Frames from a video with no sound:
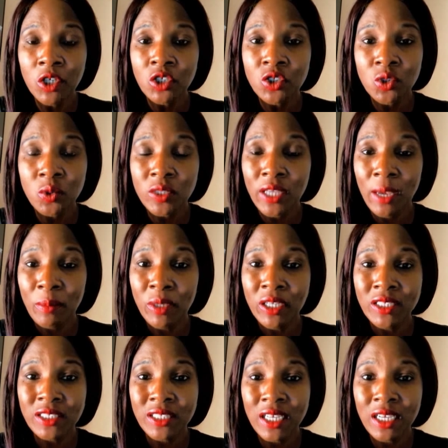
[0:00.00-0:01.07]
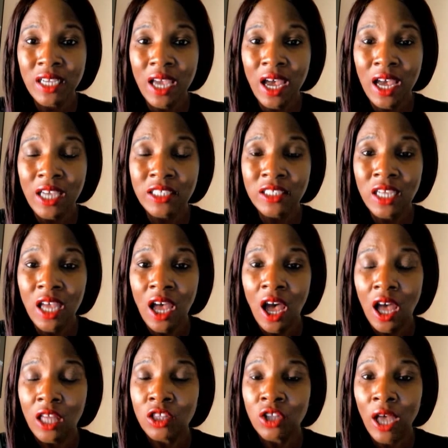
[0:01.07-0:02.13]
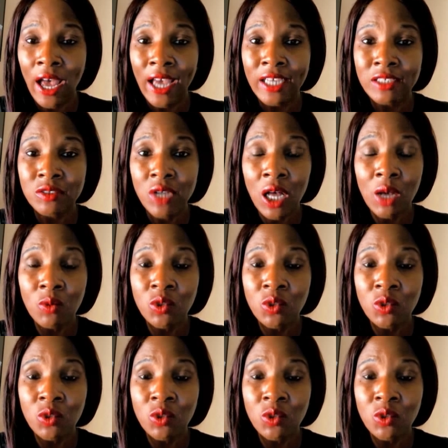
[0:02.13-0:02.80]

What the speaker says: So with that being said, guys, I